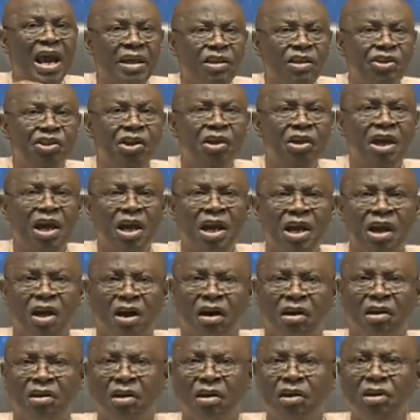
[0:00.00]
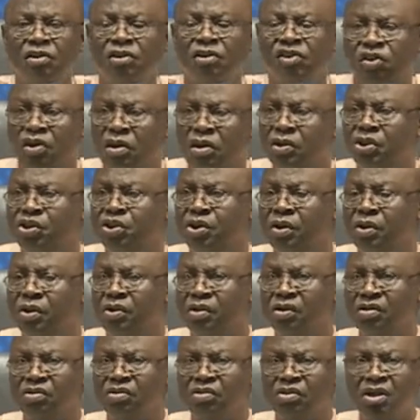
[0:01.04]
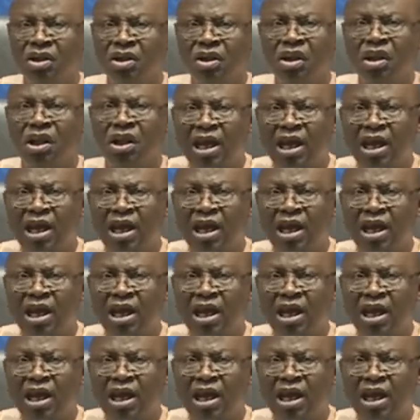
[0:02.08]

engineer social,